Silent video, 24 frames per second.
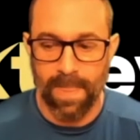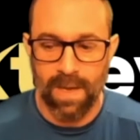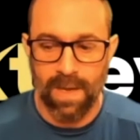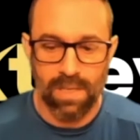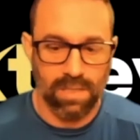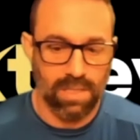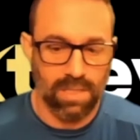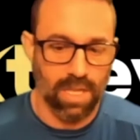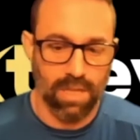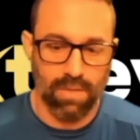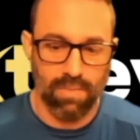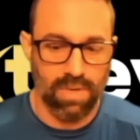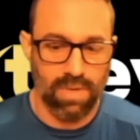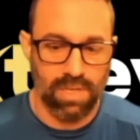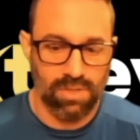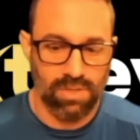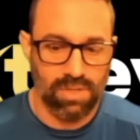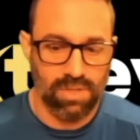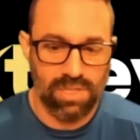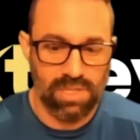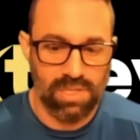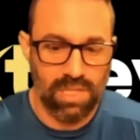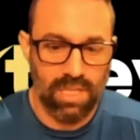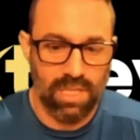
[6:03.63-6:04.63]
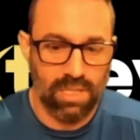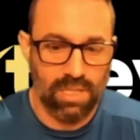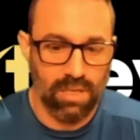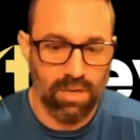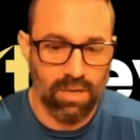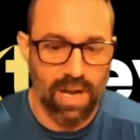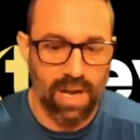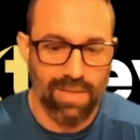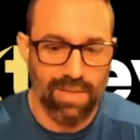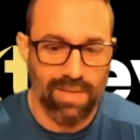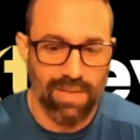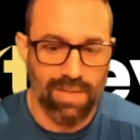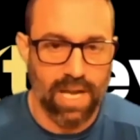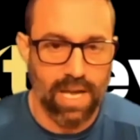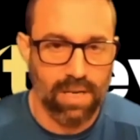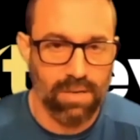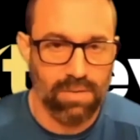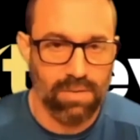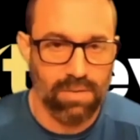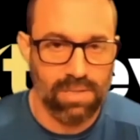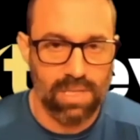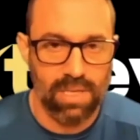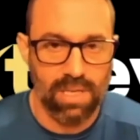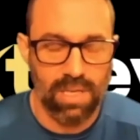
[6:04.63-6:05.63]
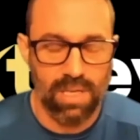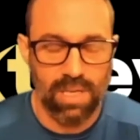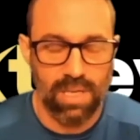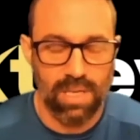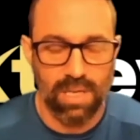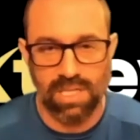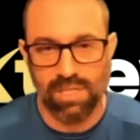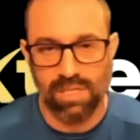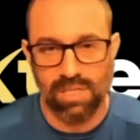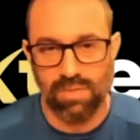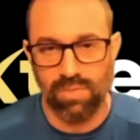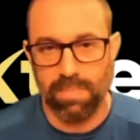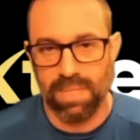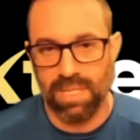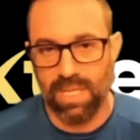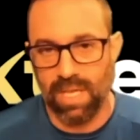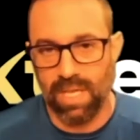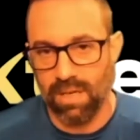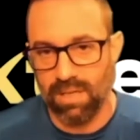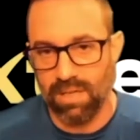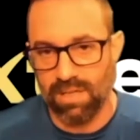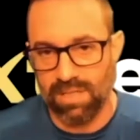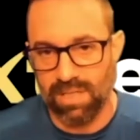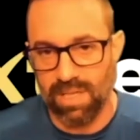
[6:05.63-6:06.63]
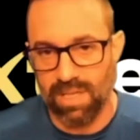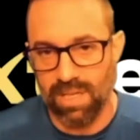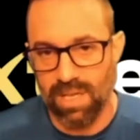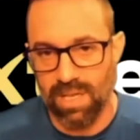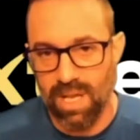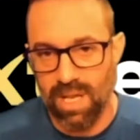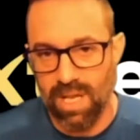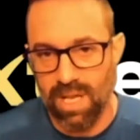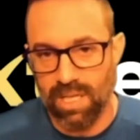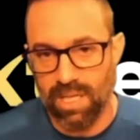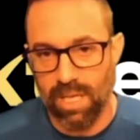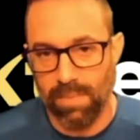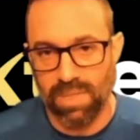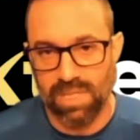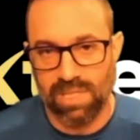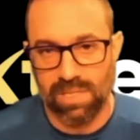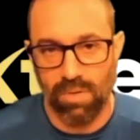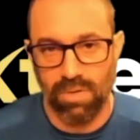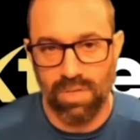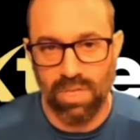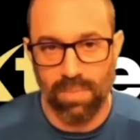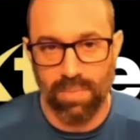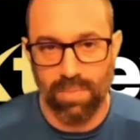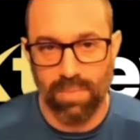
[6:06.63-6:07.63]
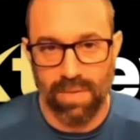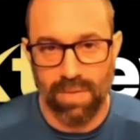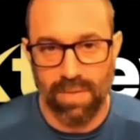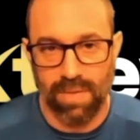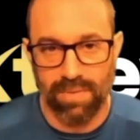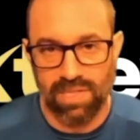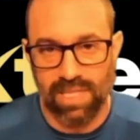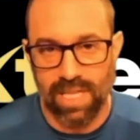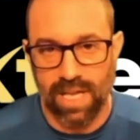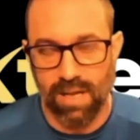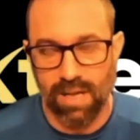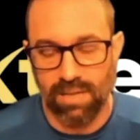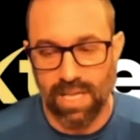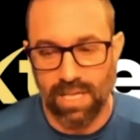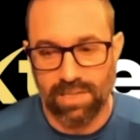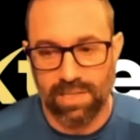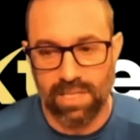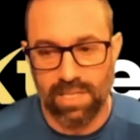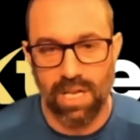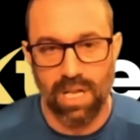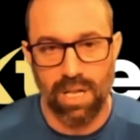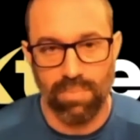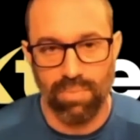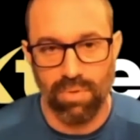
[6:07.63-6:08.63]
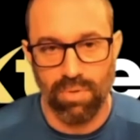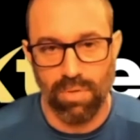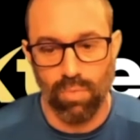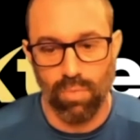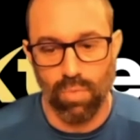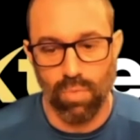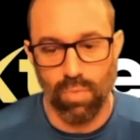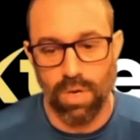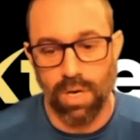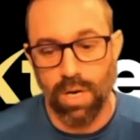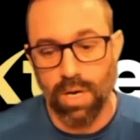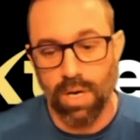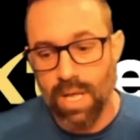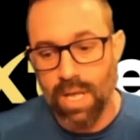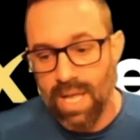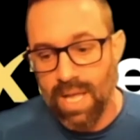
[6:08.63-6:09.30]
The other one is just eat your avocados and sweet potatoes and keep your sodium levels down. That's going to help with water.